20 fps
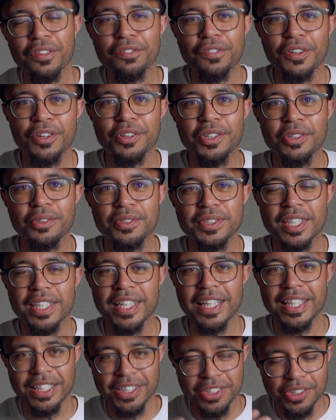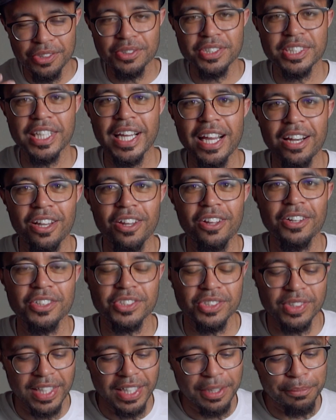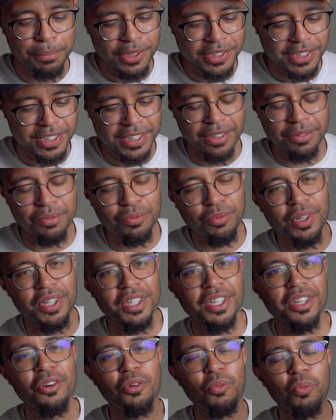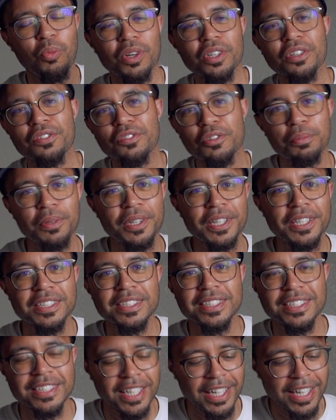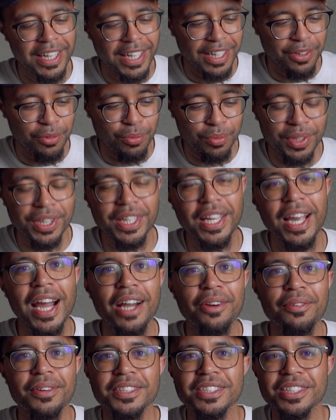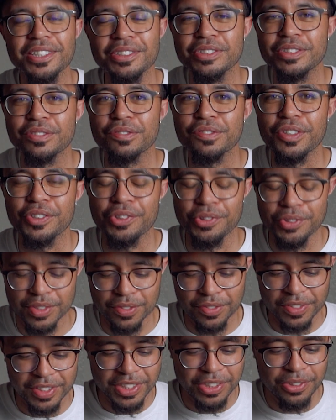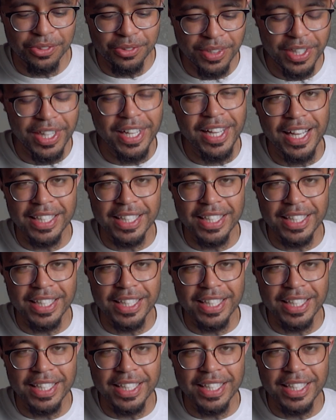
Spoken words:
photos in a huge catalog so that it puts it in one wonderful place in really high resolution photos for you